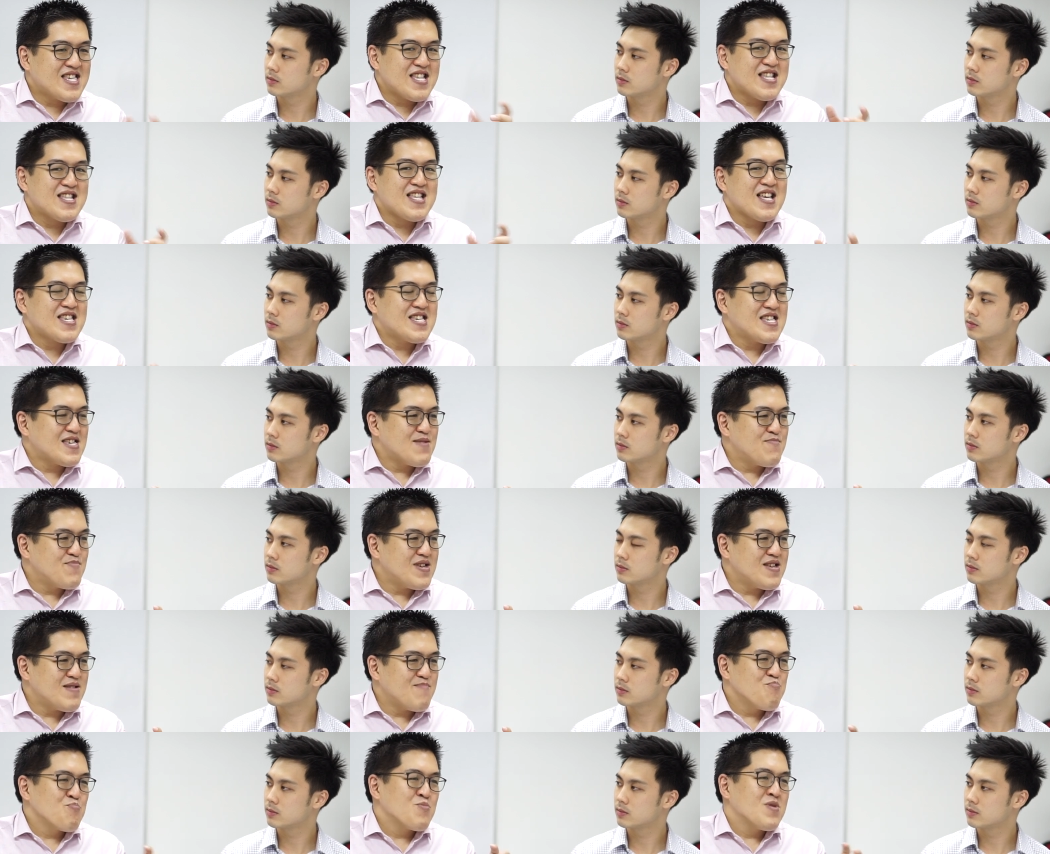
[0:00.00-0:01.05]
Speaker 1: syntax is a
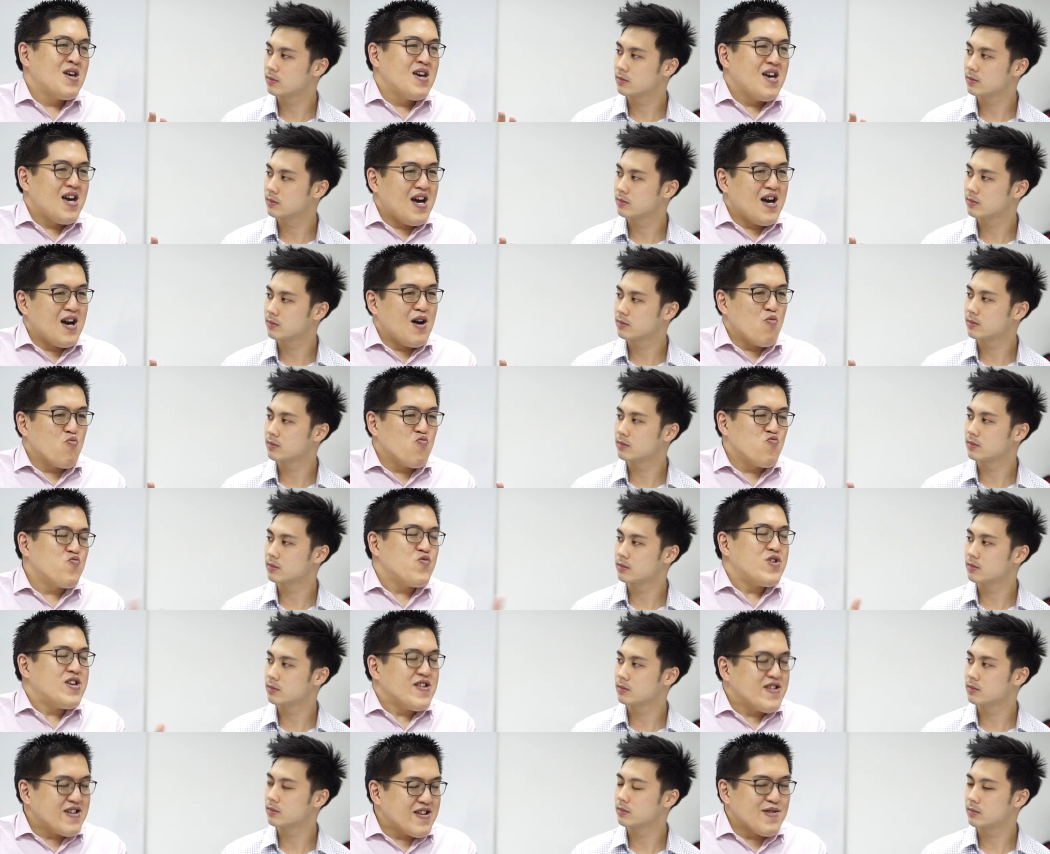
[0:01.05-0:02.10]
bit
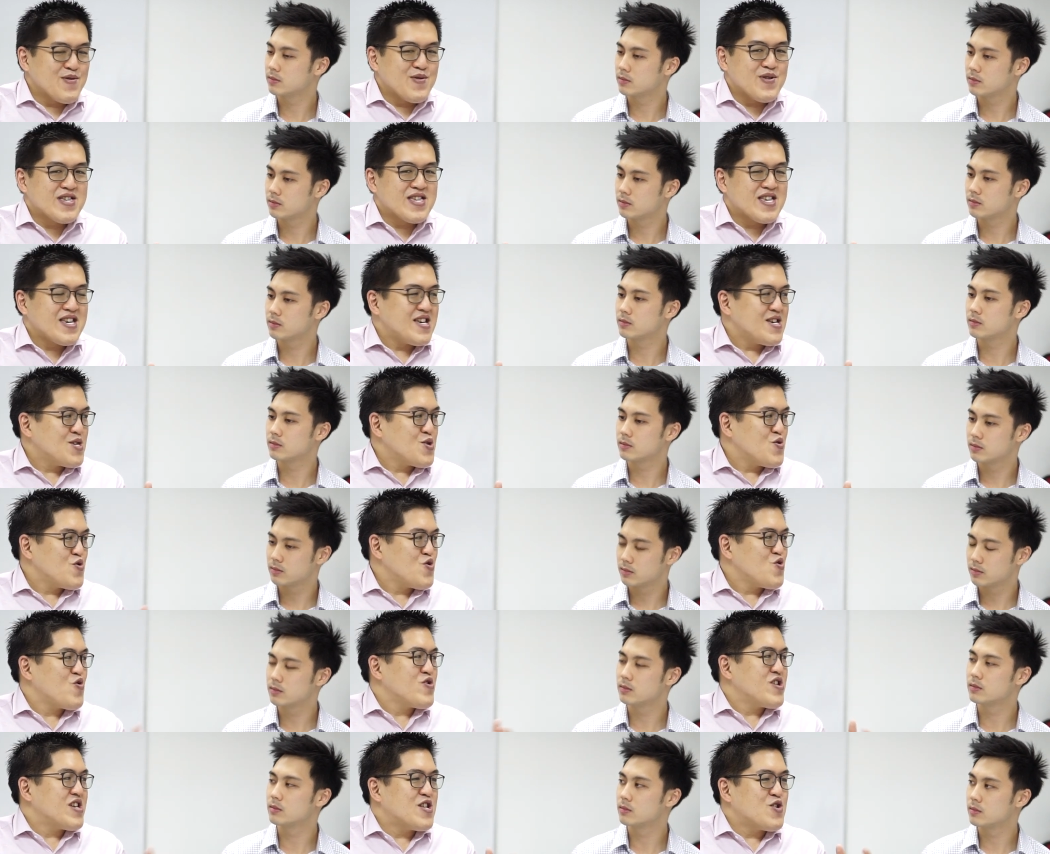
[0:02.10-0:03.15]
weird, I would say, so
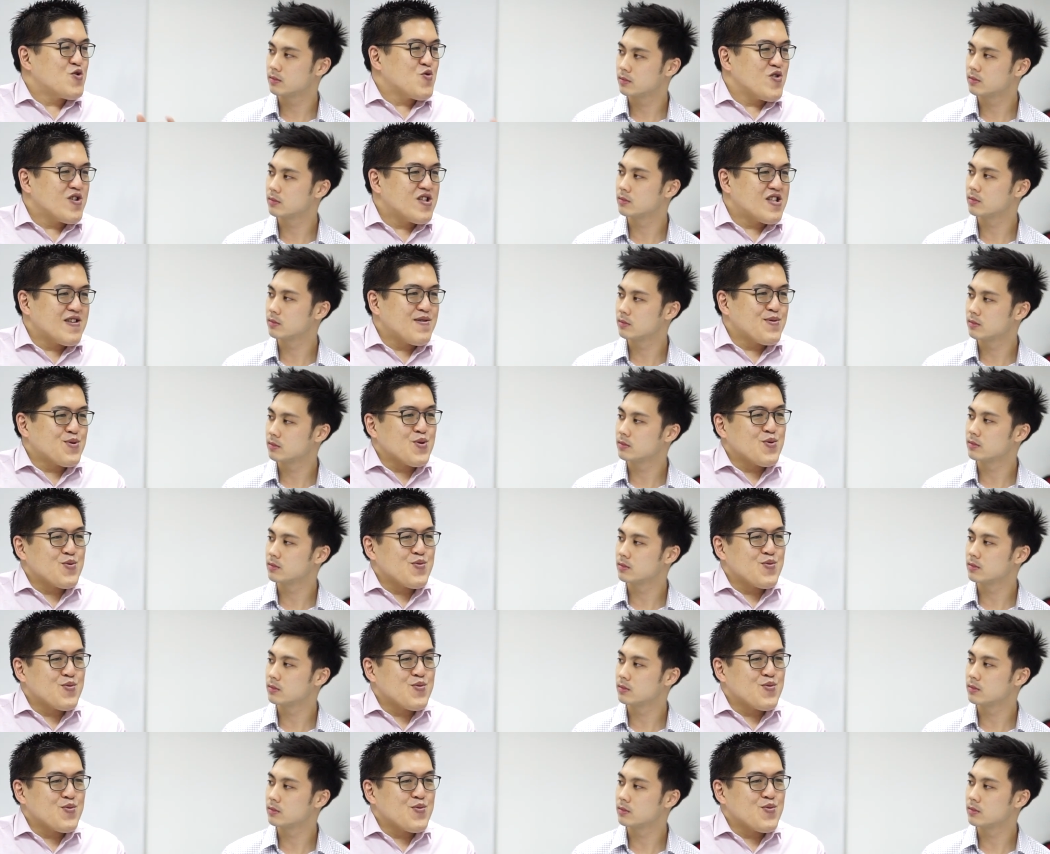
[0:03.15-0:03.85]
non-intuitive.